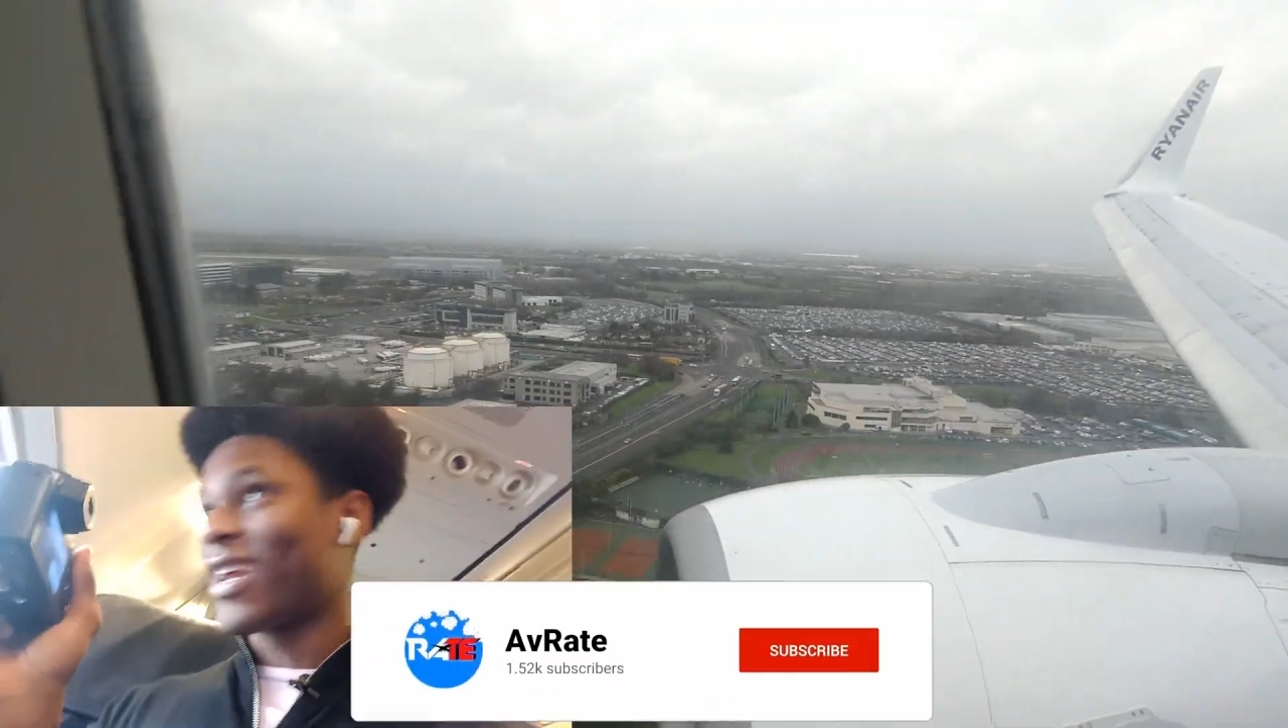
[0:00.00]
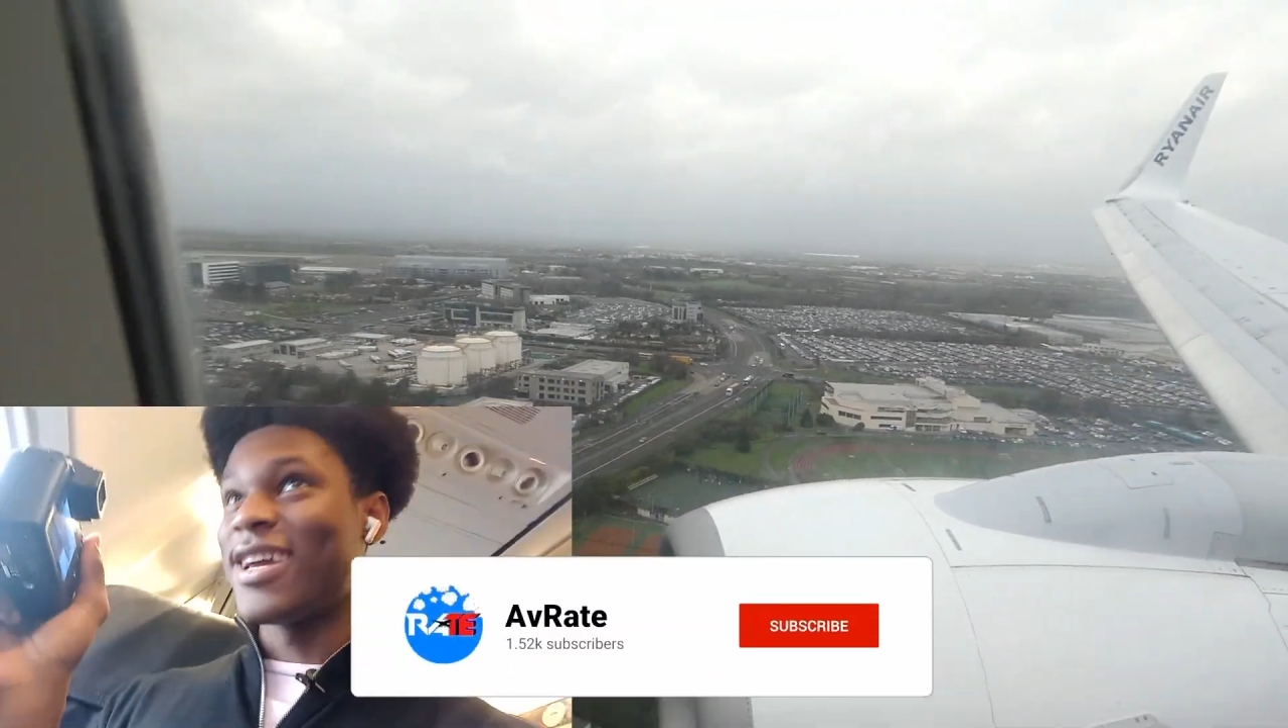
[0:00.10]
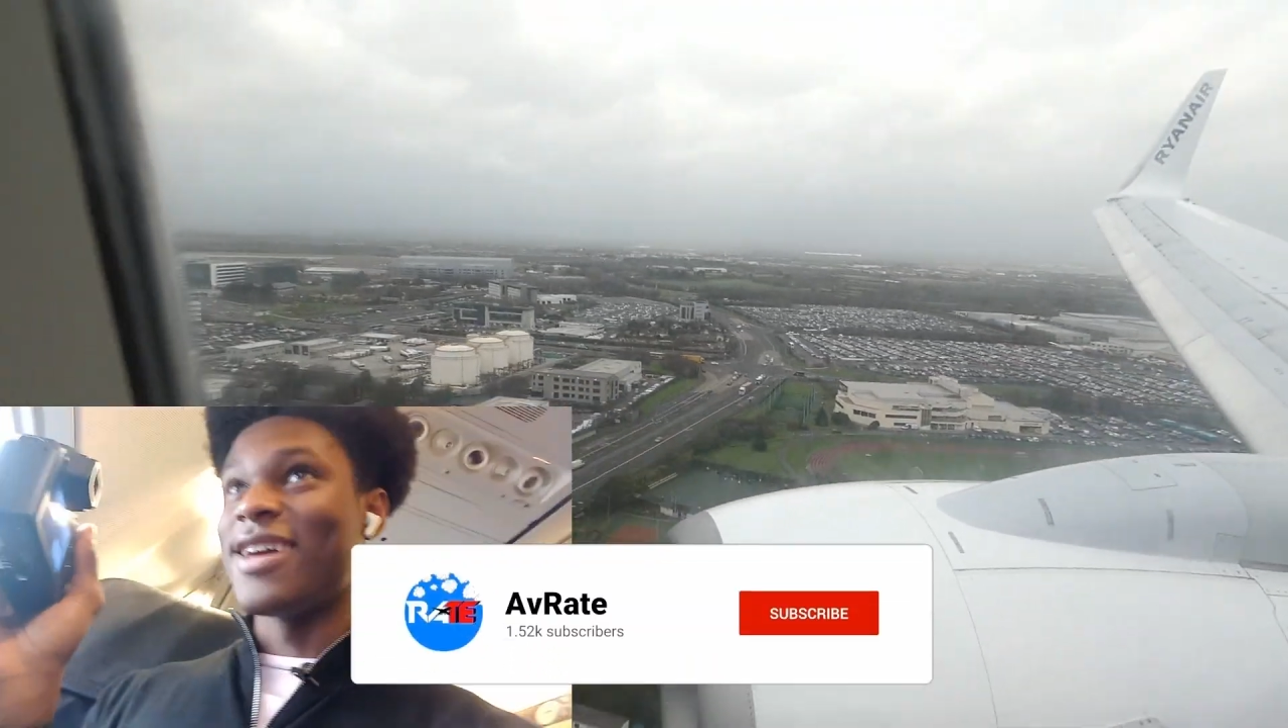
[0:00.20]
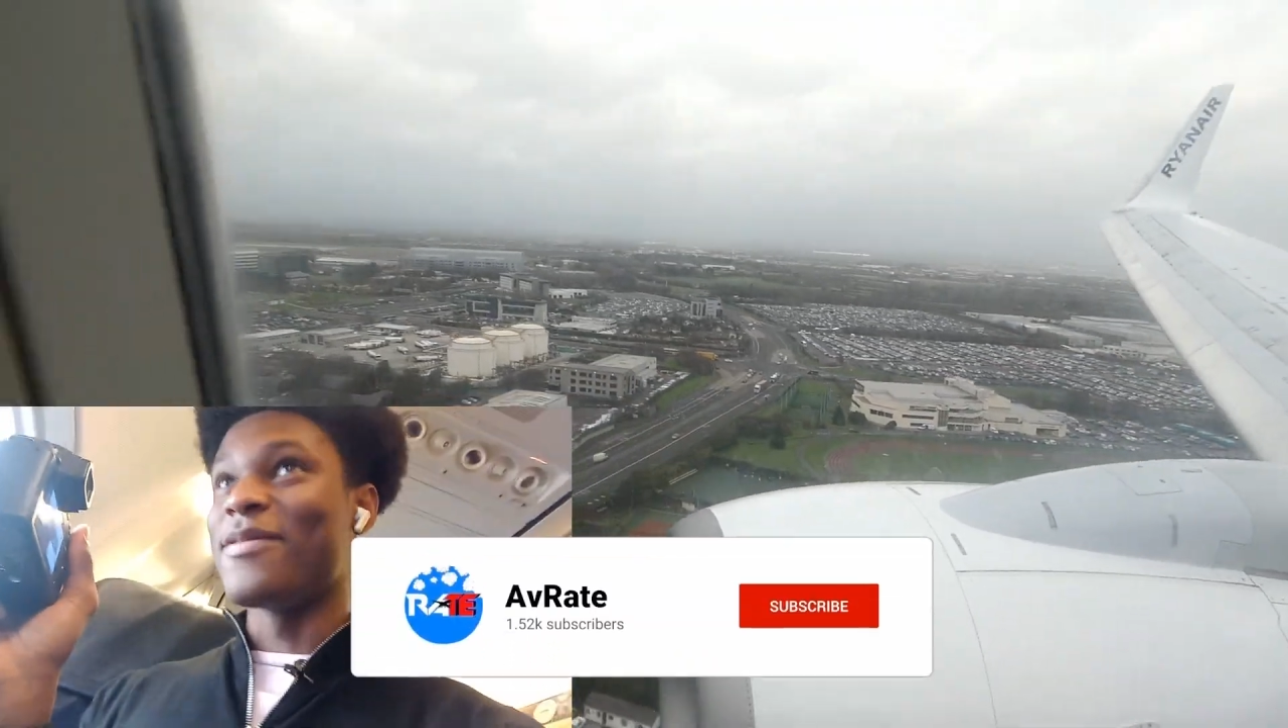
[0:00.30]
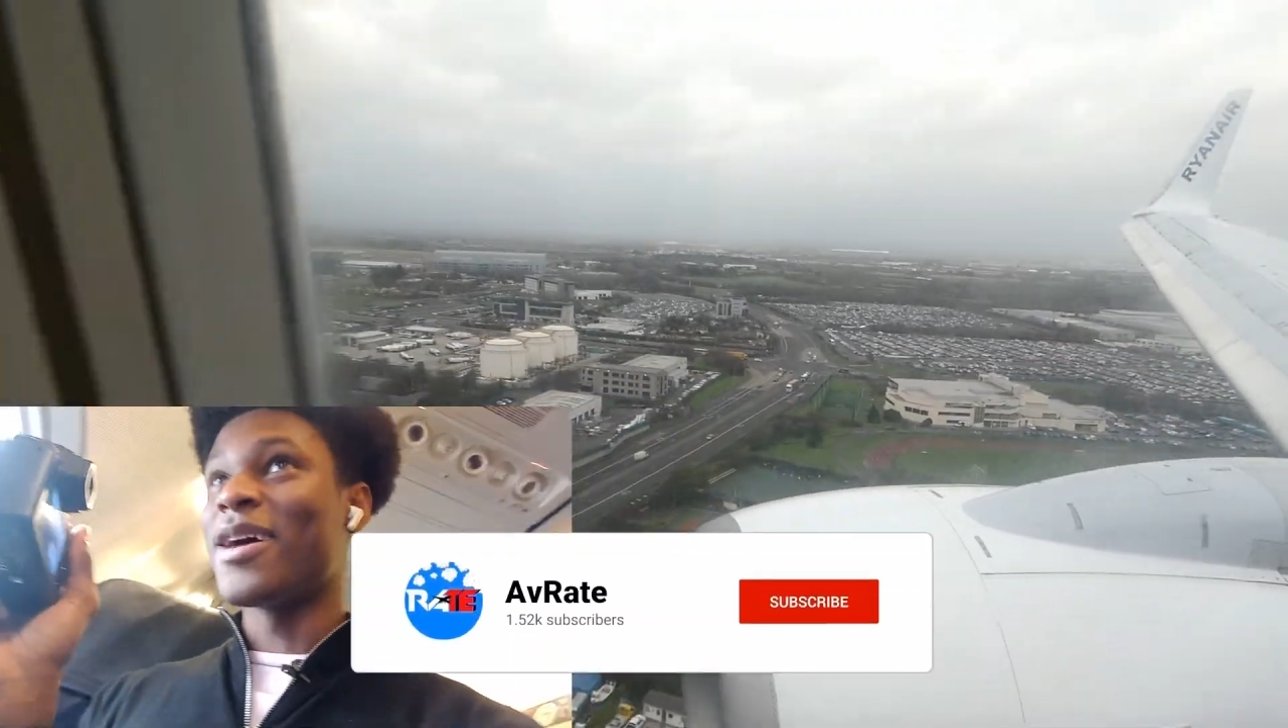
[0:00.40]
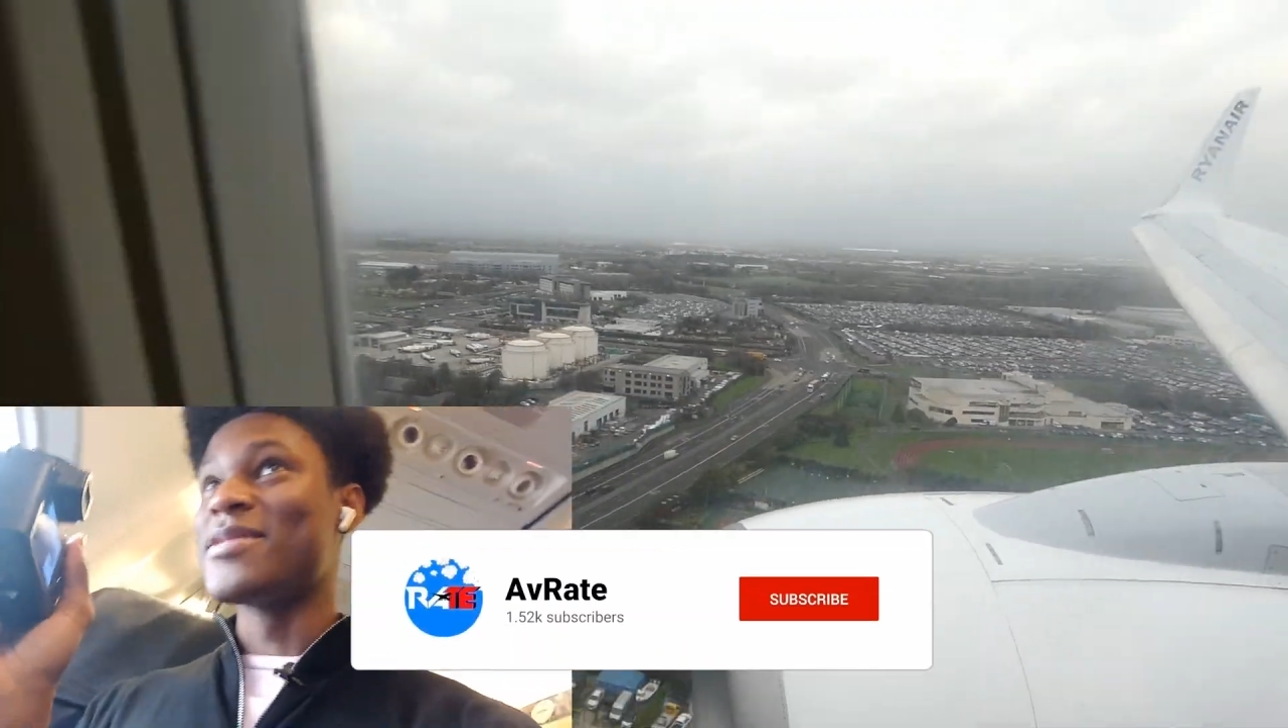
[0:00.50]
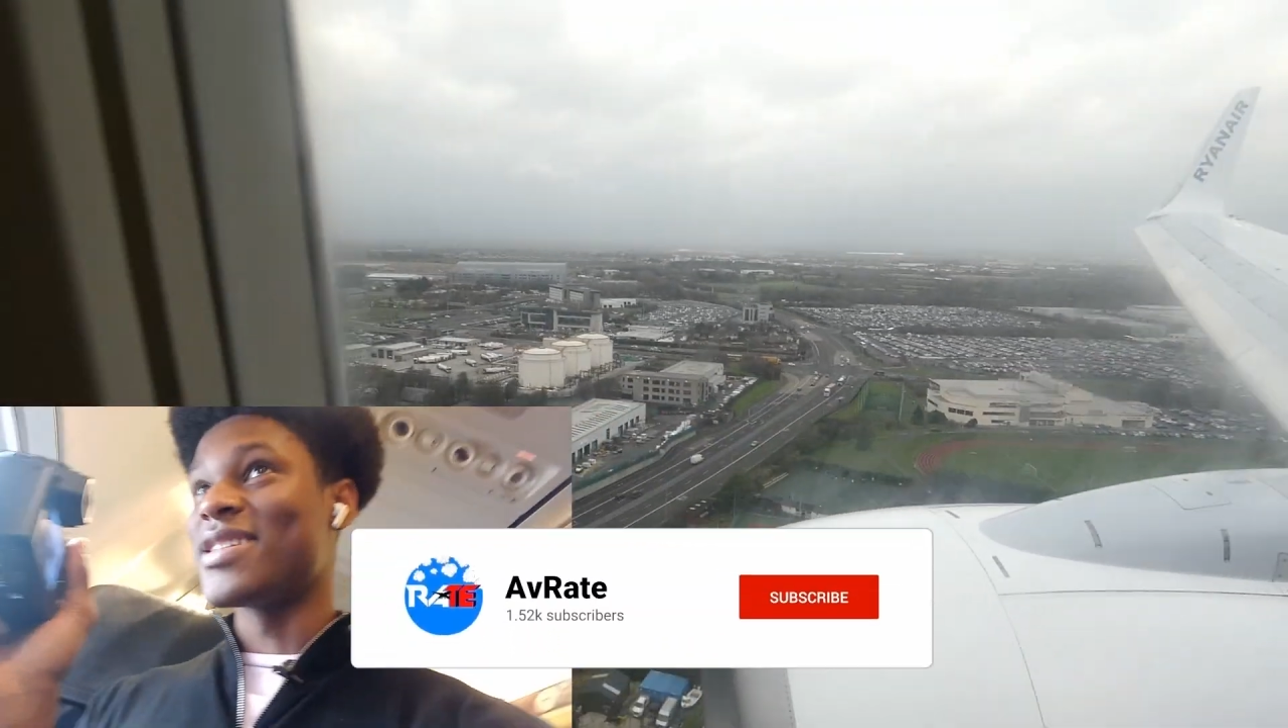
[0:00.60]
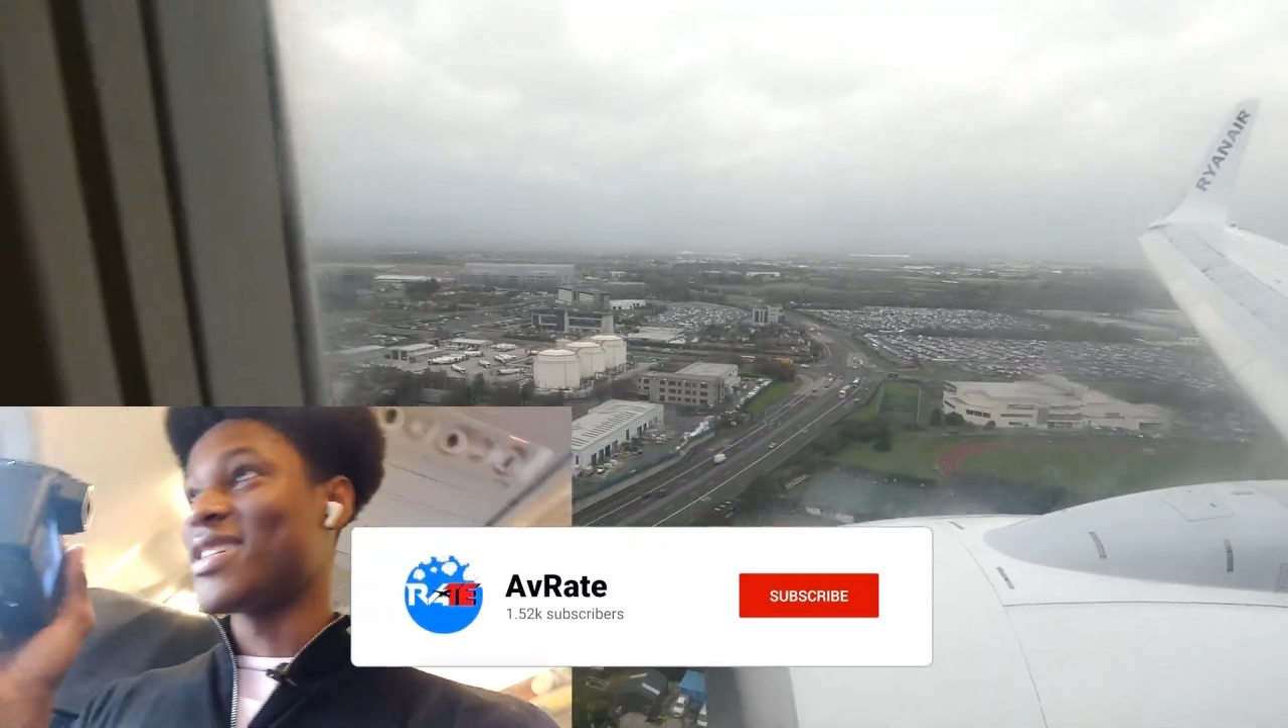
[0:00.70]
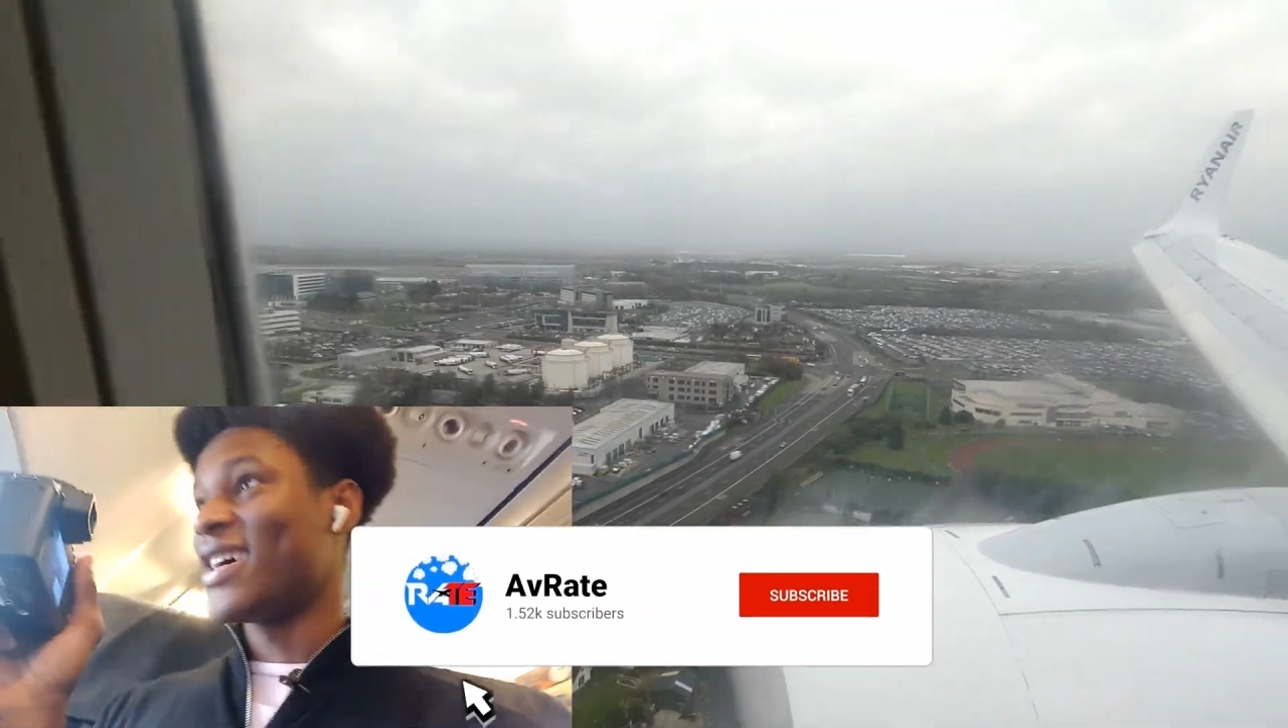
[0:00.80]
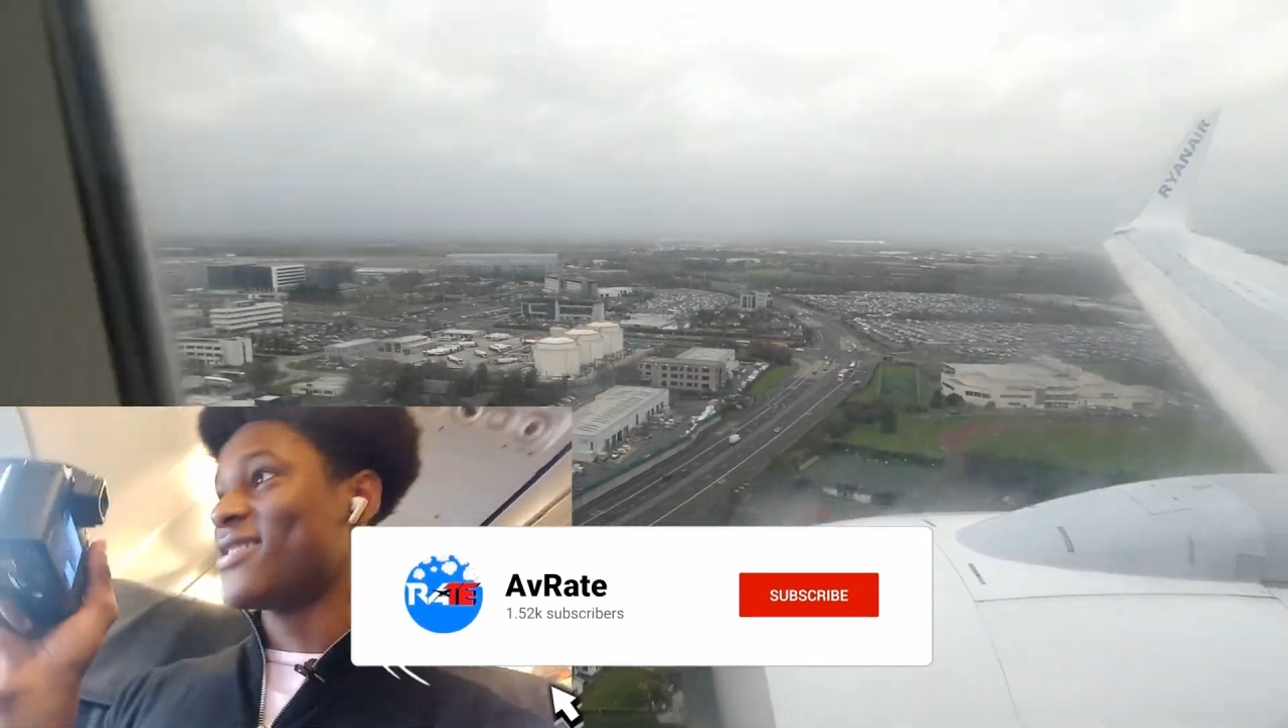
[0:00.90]
it becomes
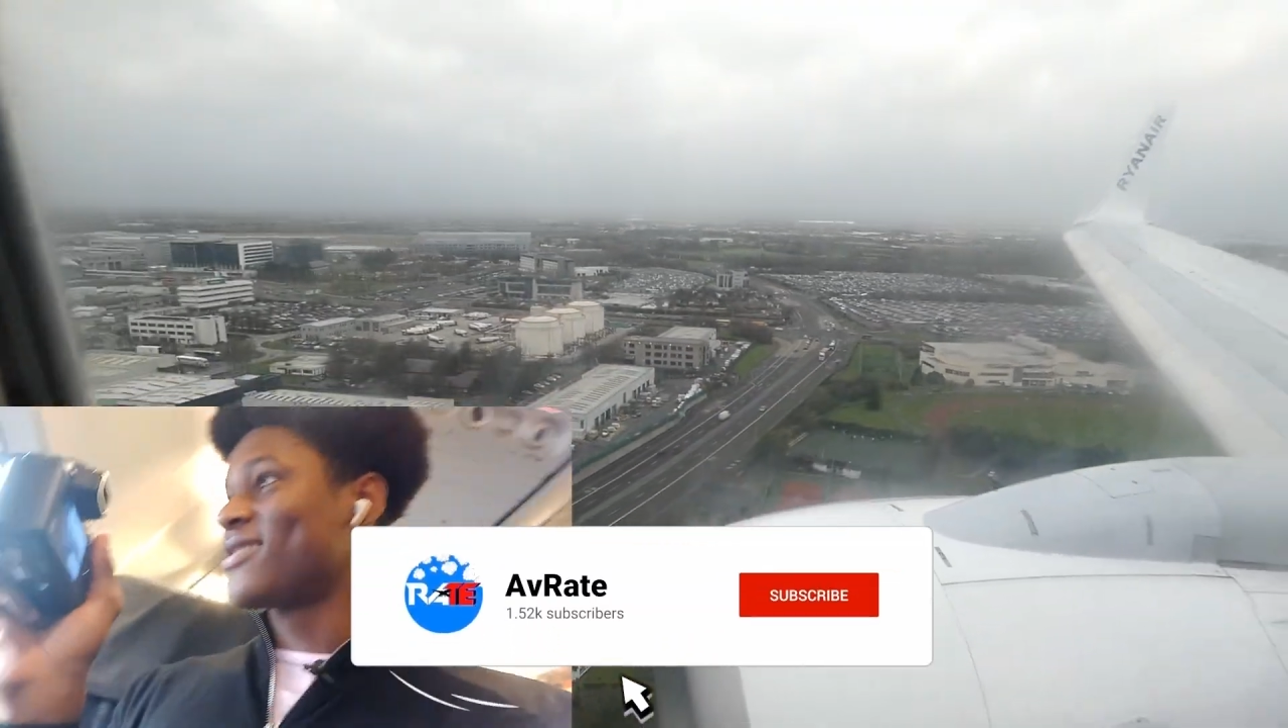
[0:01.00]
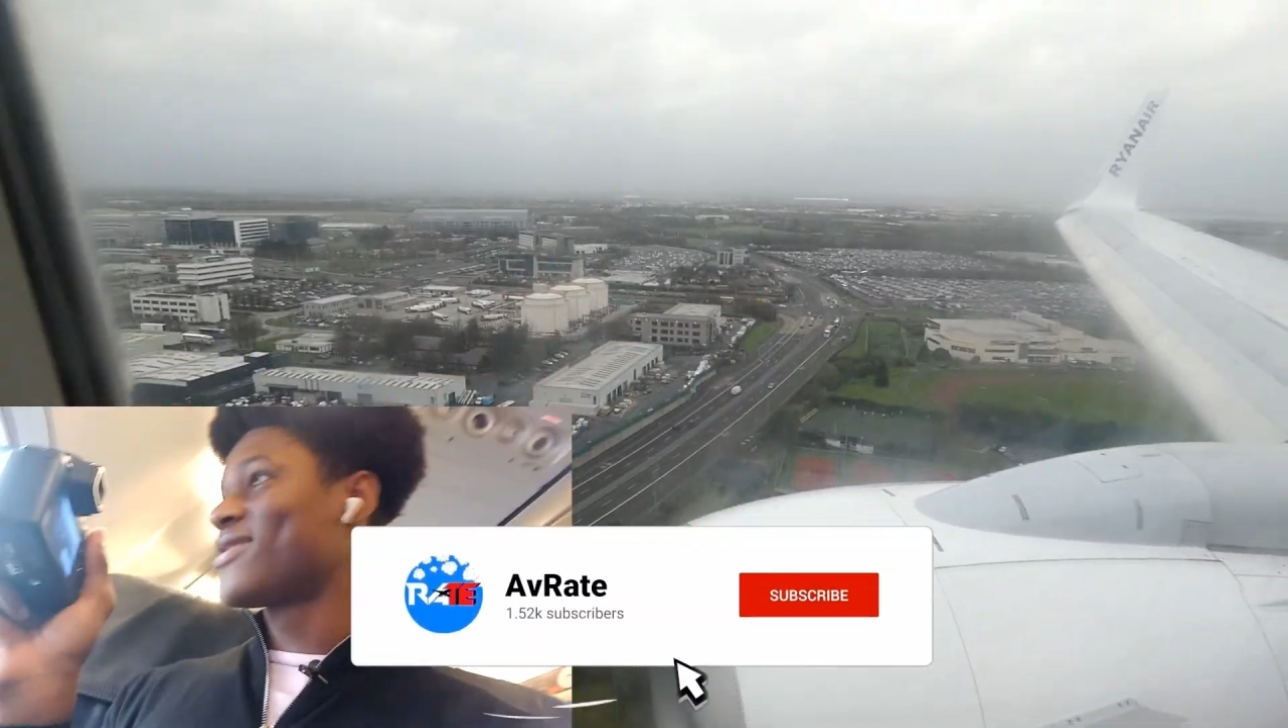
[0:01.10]
intense.